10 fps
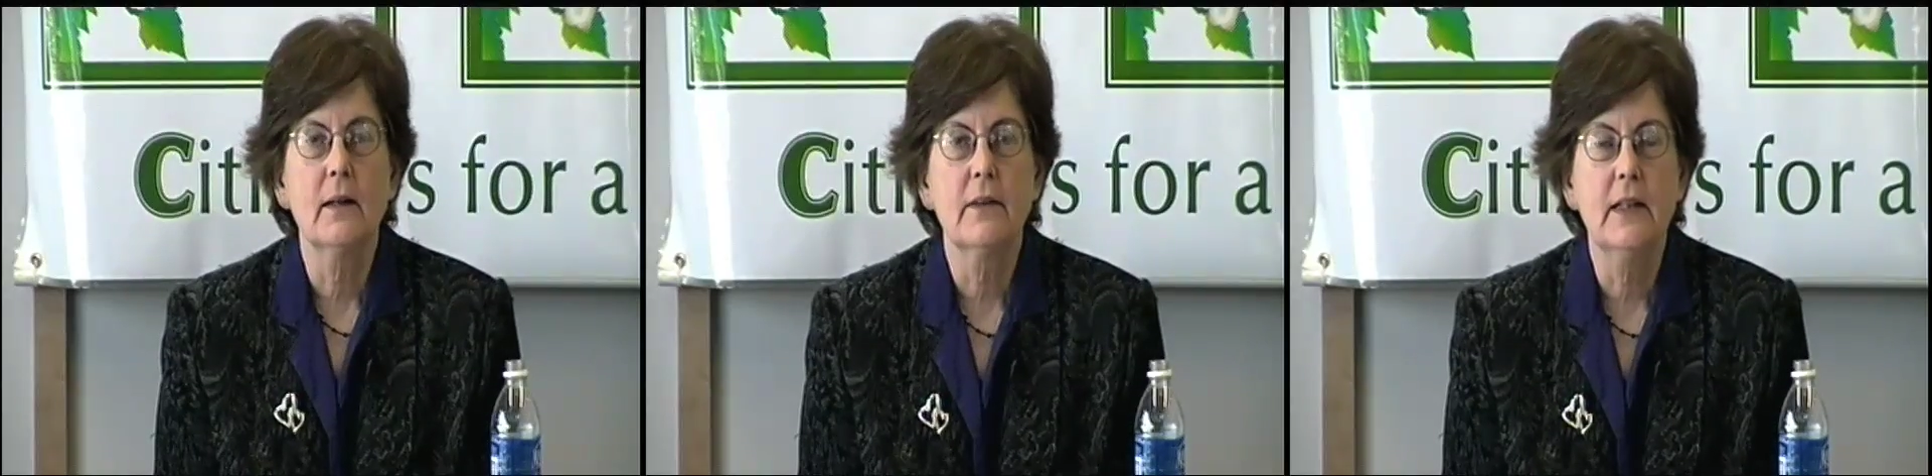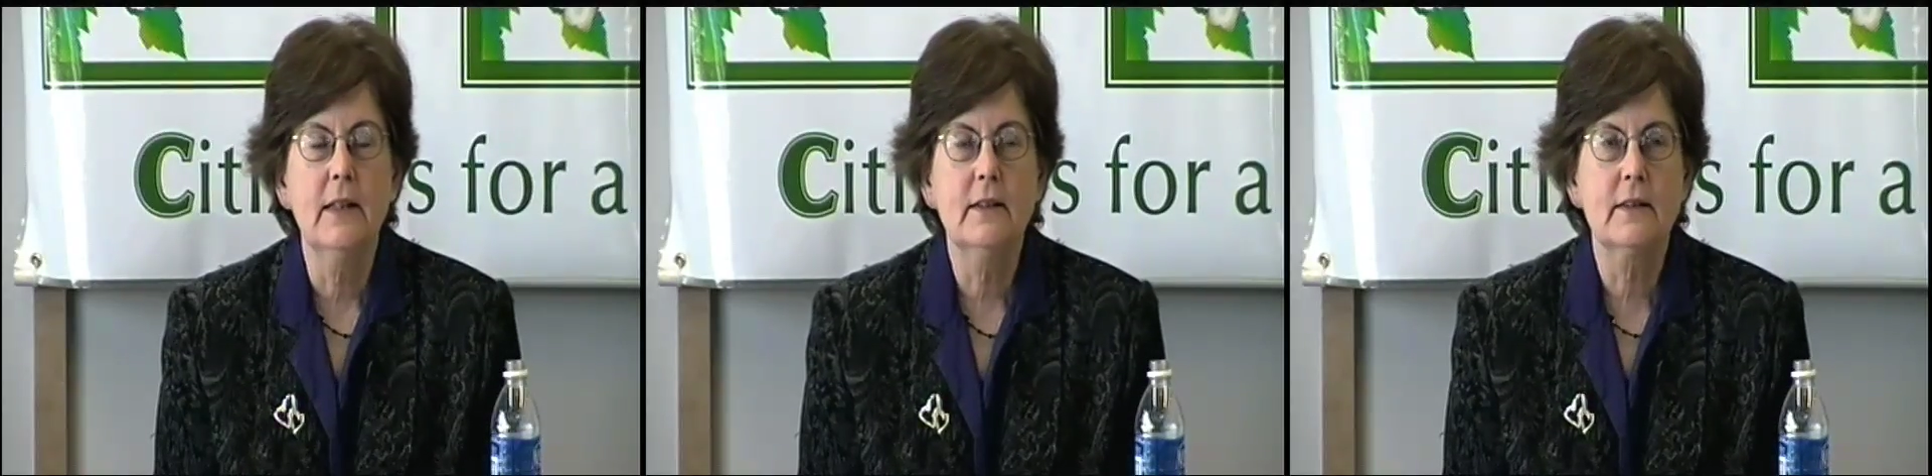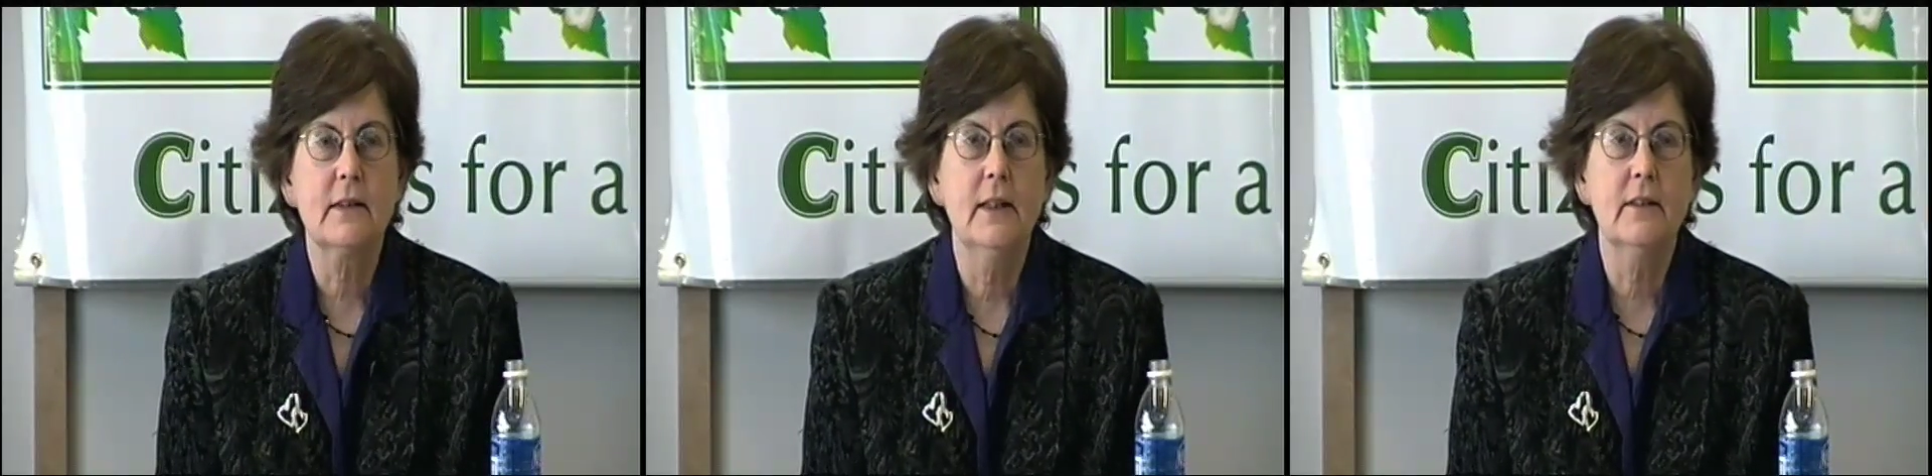the
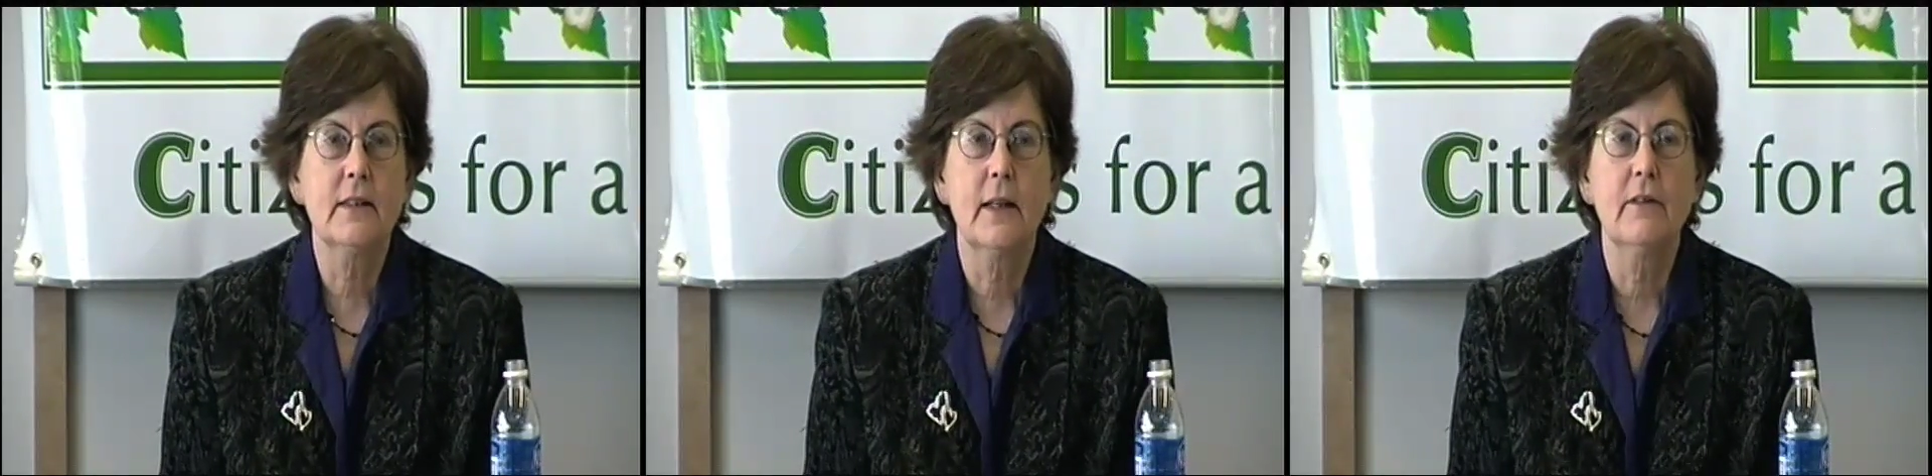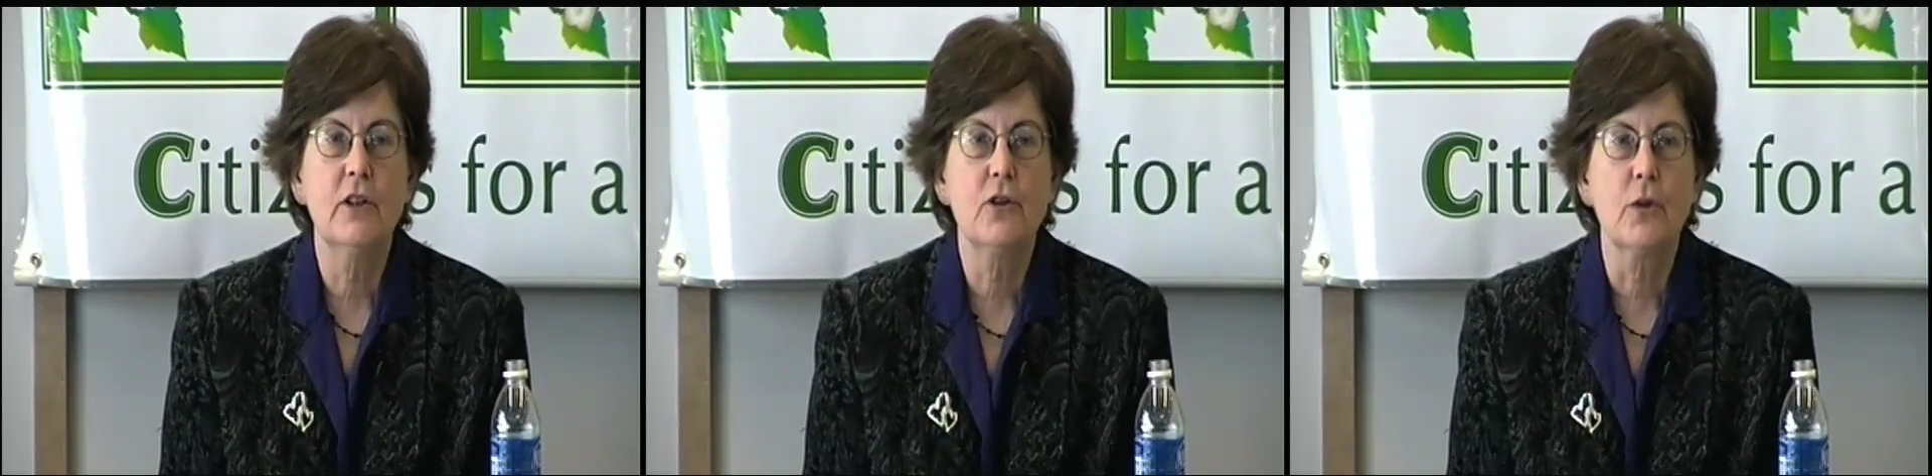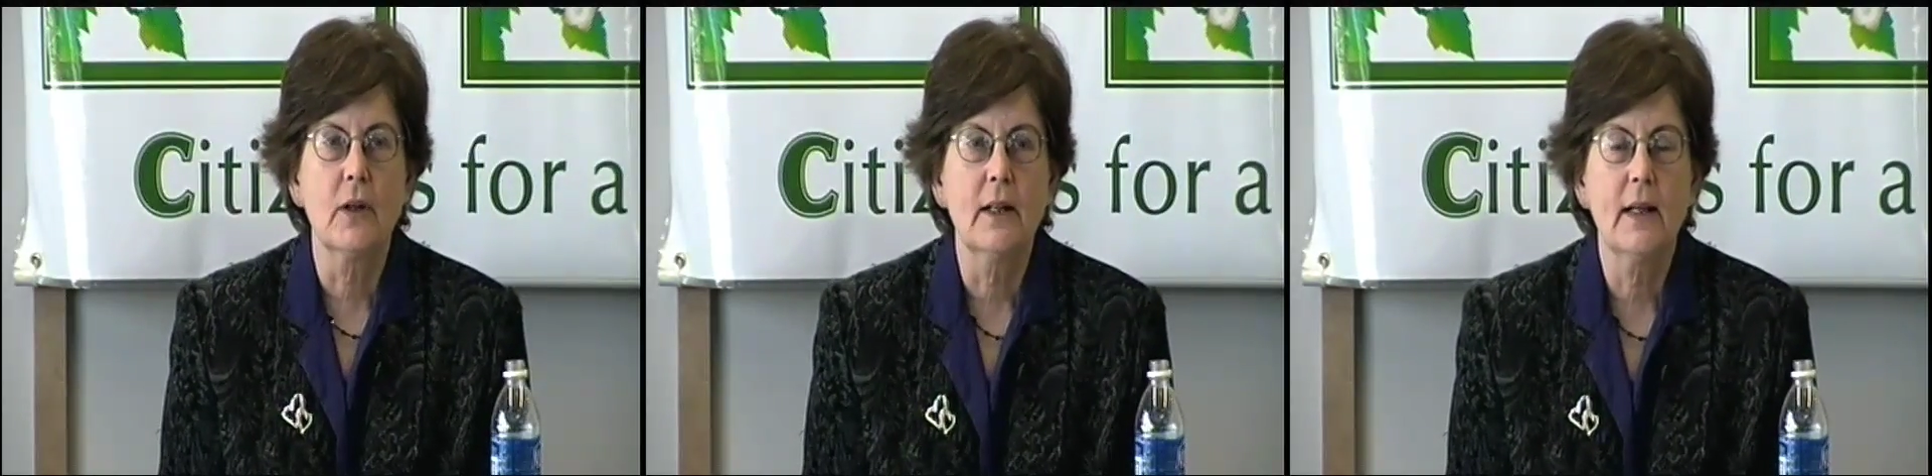east side of
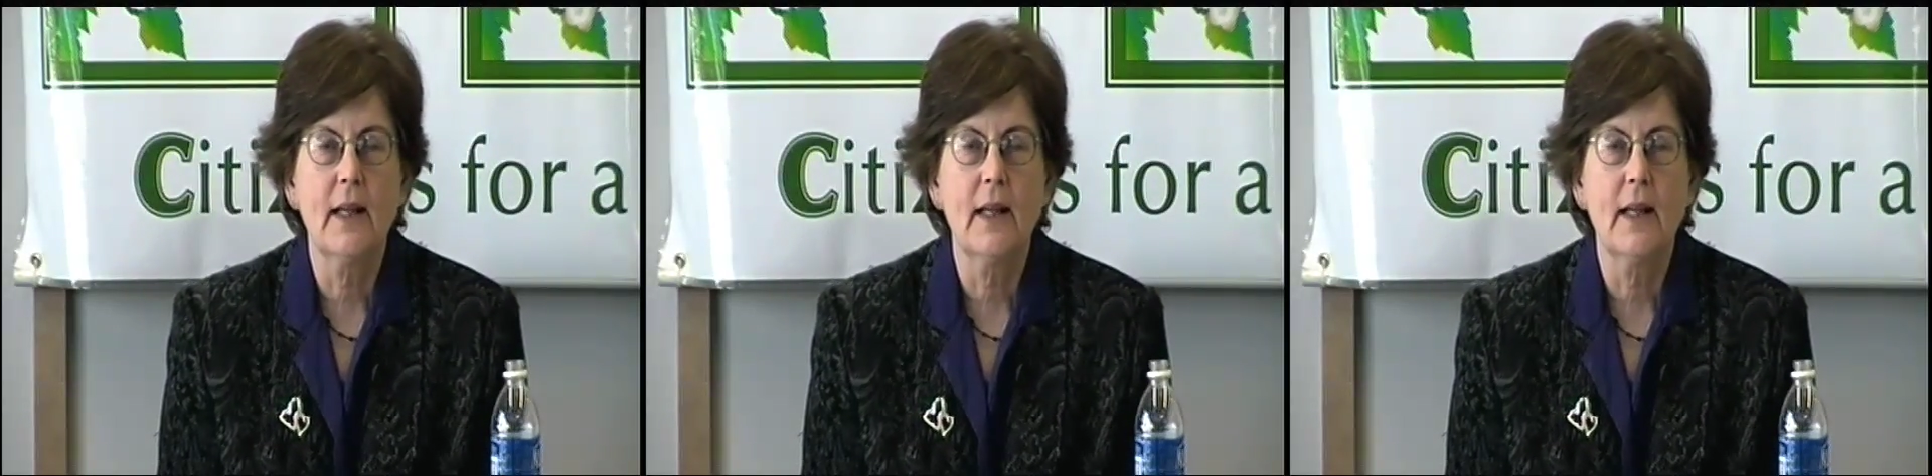Detroit,